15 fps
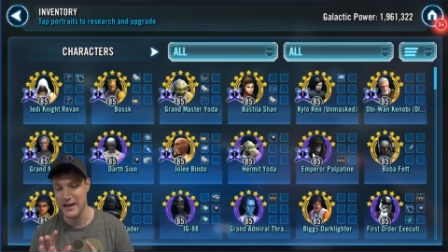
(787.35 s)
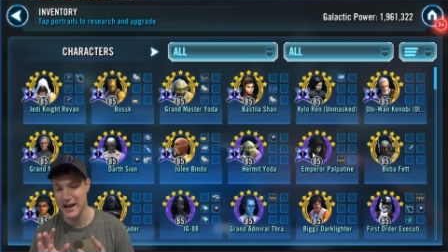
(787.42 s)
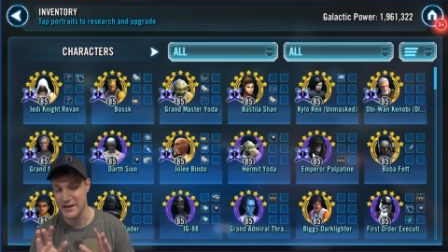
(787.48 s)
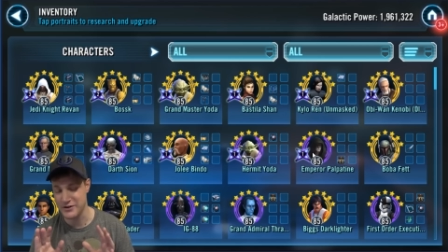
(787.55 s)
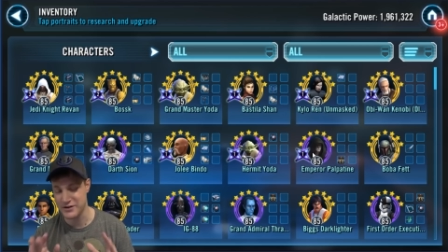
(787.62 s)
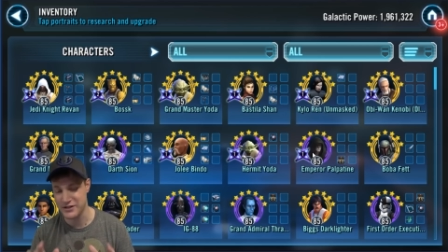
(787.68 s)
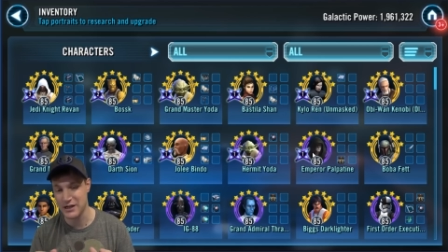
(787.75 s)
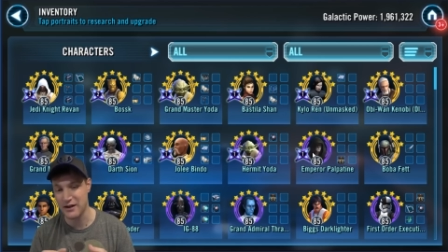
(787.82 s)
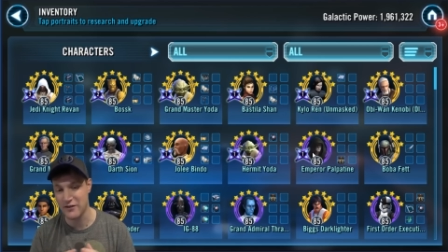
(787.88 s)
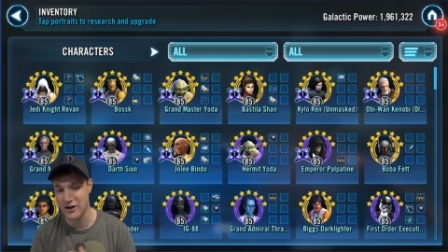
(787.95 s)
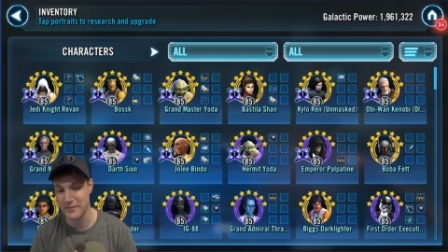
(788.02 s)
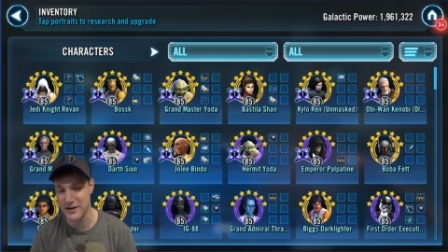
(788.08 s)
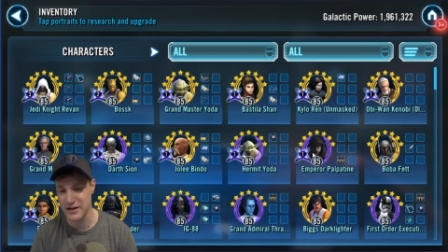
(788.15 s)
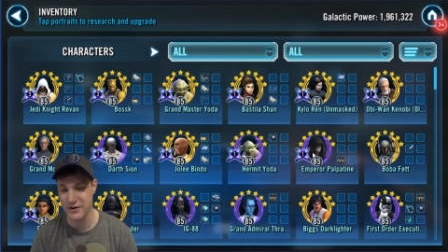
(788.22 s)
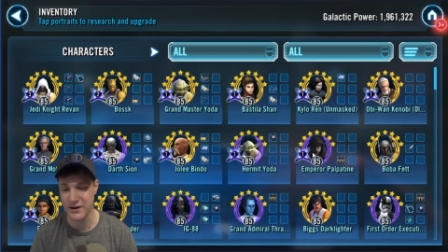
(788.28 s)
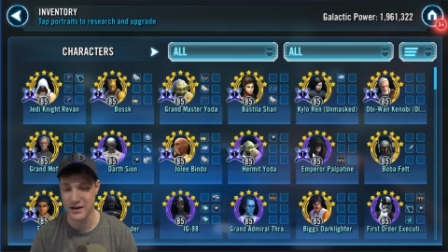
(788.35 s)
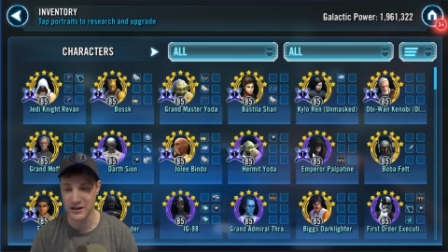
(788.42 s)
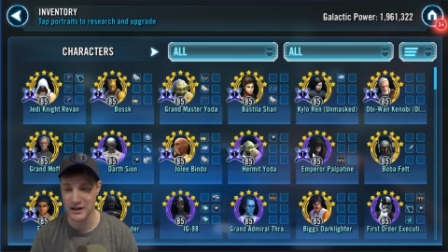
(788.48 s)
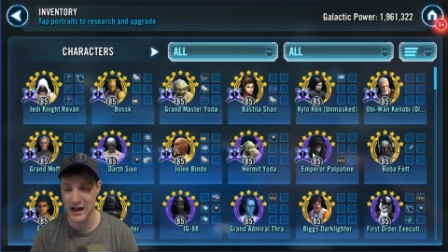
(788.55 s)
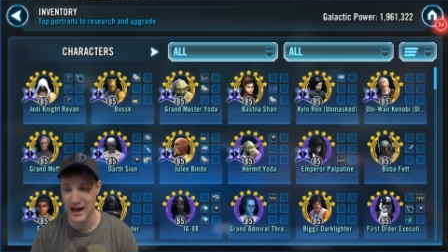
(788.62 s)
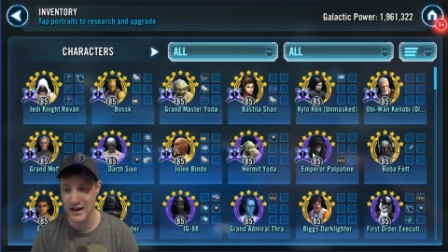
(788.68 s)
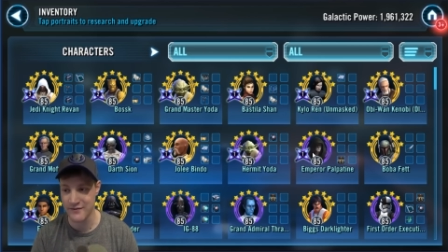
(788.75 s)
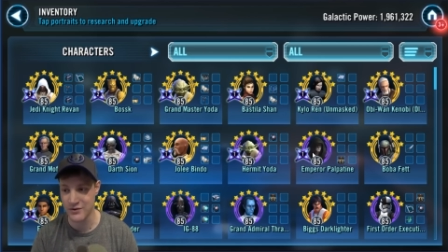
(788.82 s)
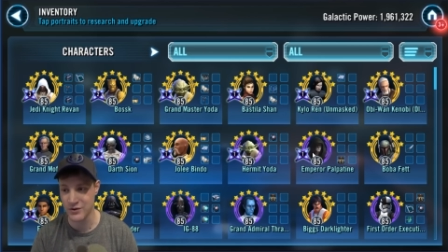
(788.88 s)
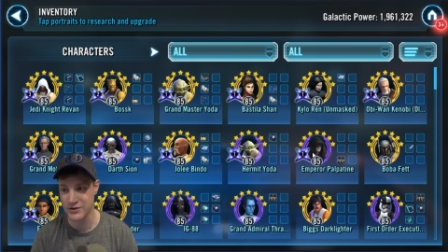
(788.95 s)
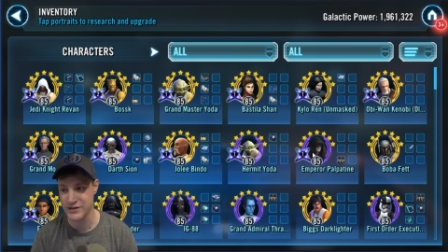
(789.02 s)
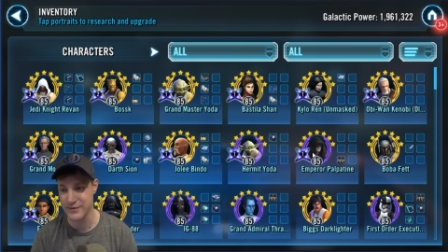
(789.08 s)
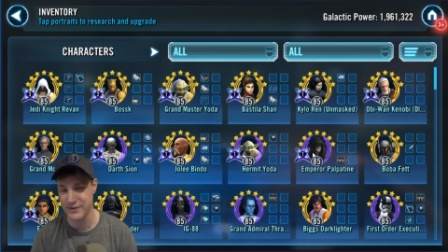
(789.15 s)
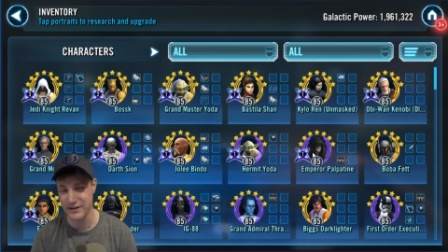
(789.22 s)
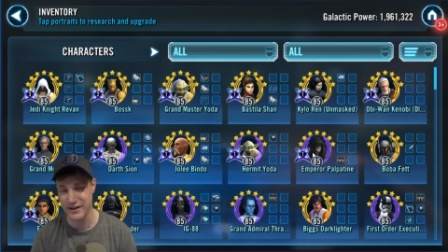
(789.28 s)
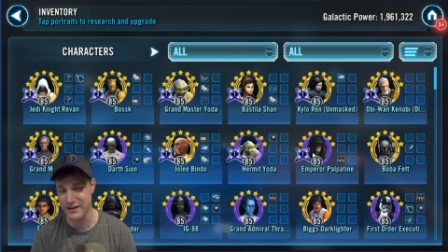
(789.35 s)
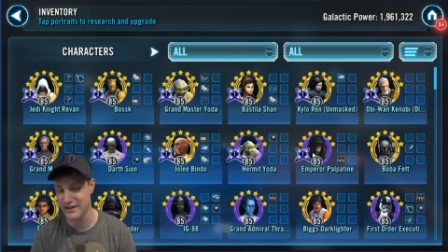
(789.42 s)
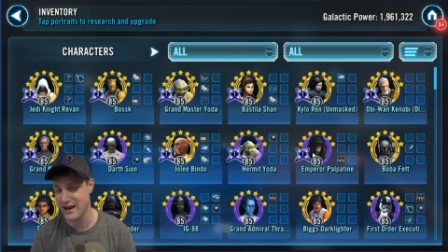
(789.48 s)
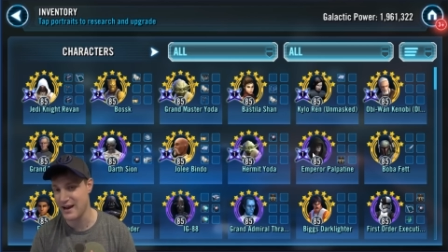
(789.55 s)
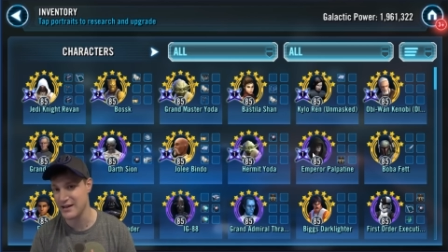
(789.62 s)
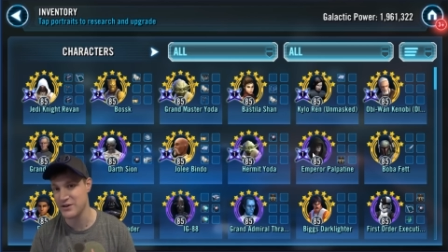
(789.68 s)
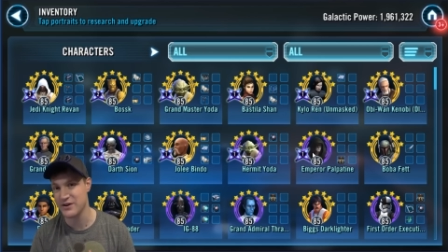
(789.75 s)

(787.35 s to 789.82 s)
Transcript: and you still have Hermit Yoda alive or something like that.